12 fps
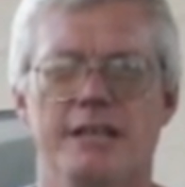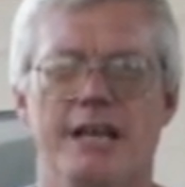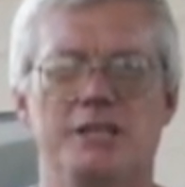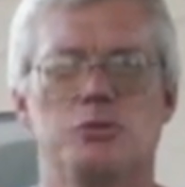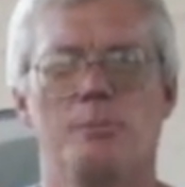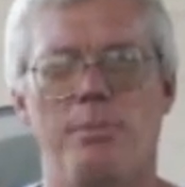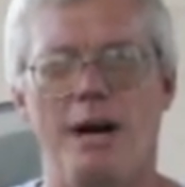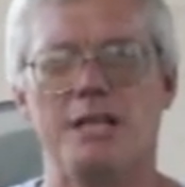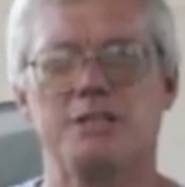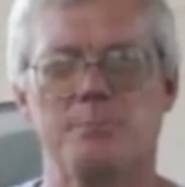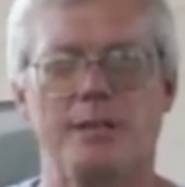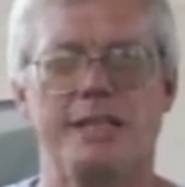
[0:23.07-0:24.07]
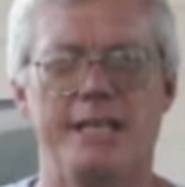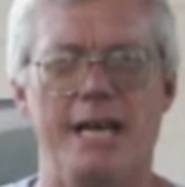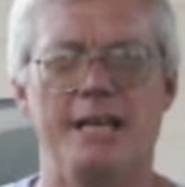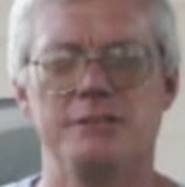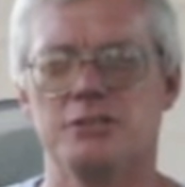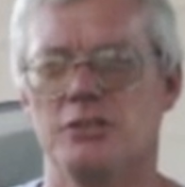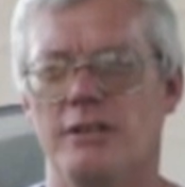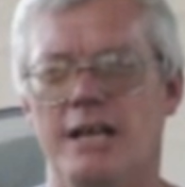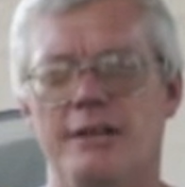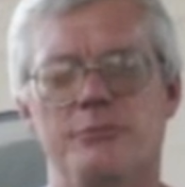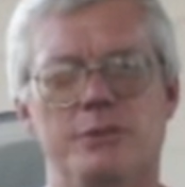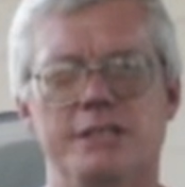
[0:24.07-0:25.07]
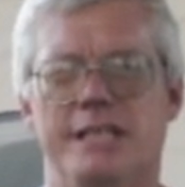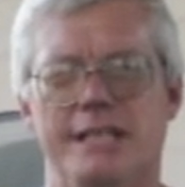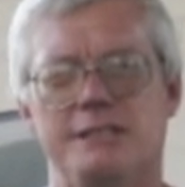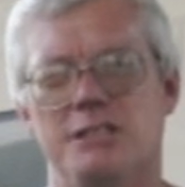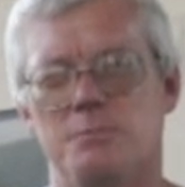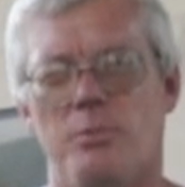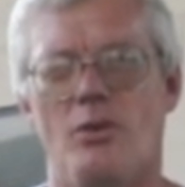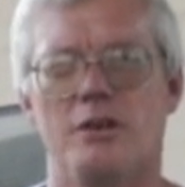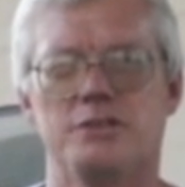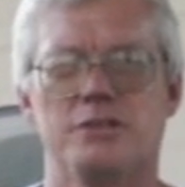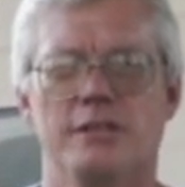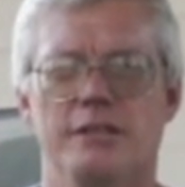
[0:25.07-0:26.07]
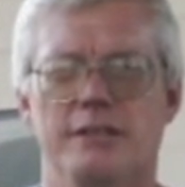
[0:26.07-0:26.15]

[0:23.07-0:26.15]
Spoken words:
as we possibly can, so that when you get these parts,